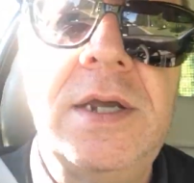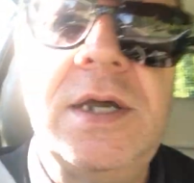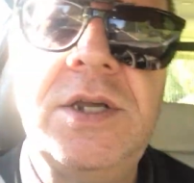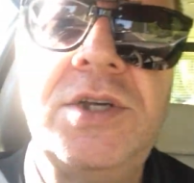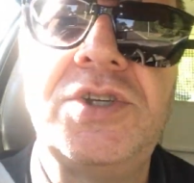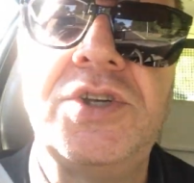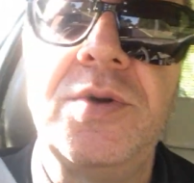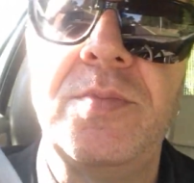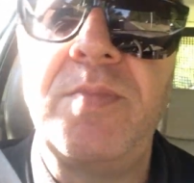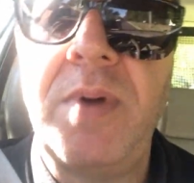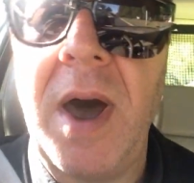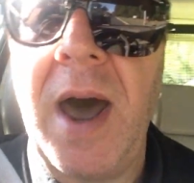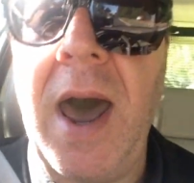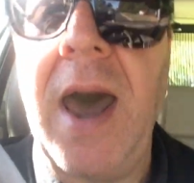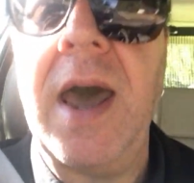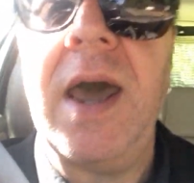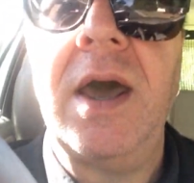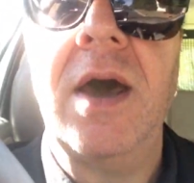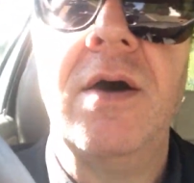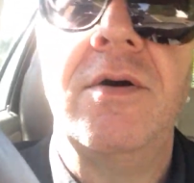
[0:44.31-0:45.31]
needs to
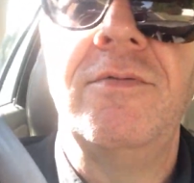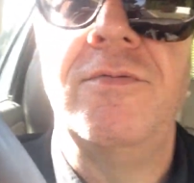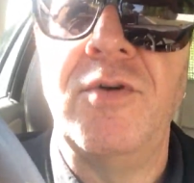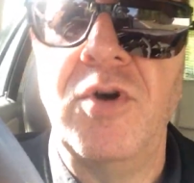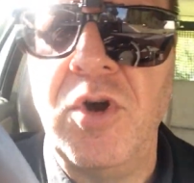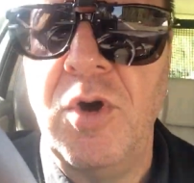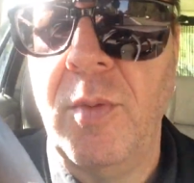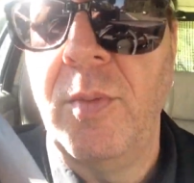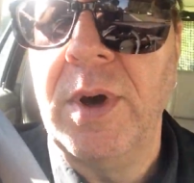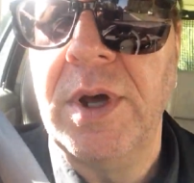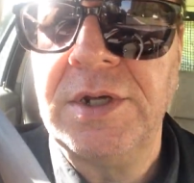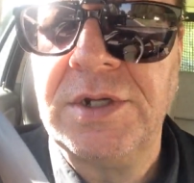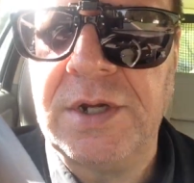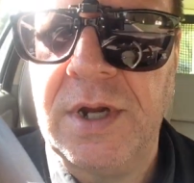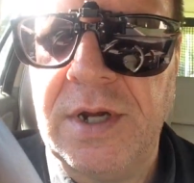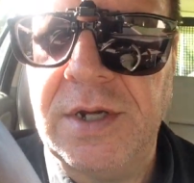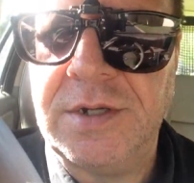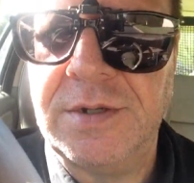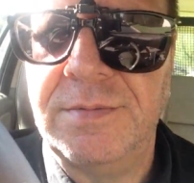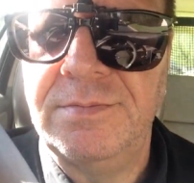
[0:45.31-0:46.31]
pay for your
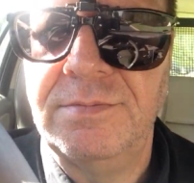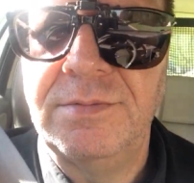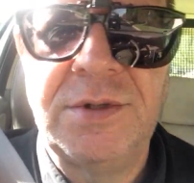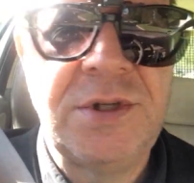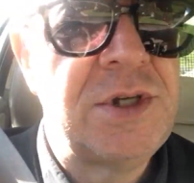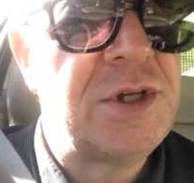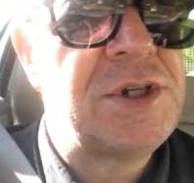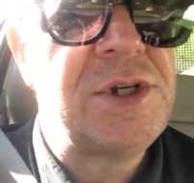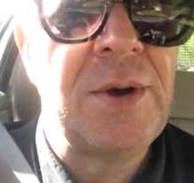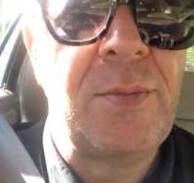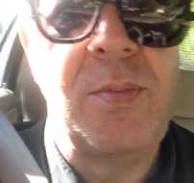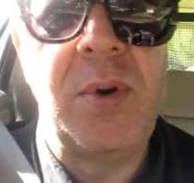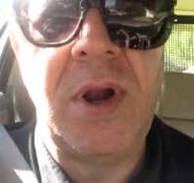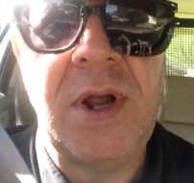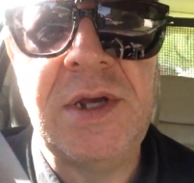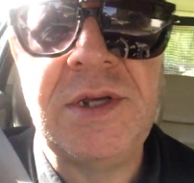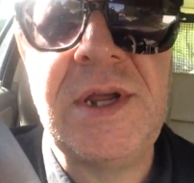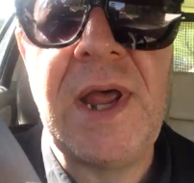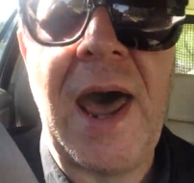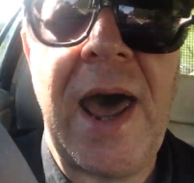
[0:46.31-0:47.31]
business. It's as
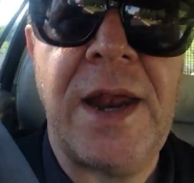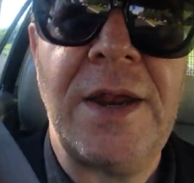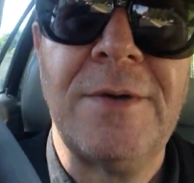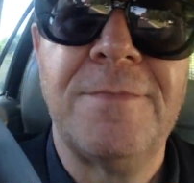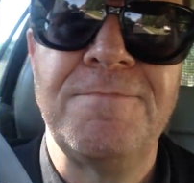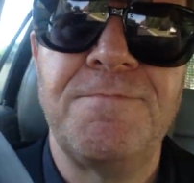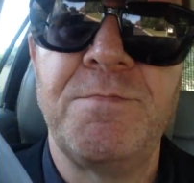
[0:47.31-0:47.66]
simple as that.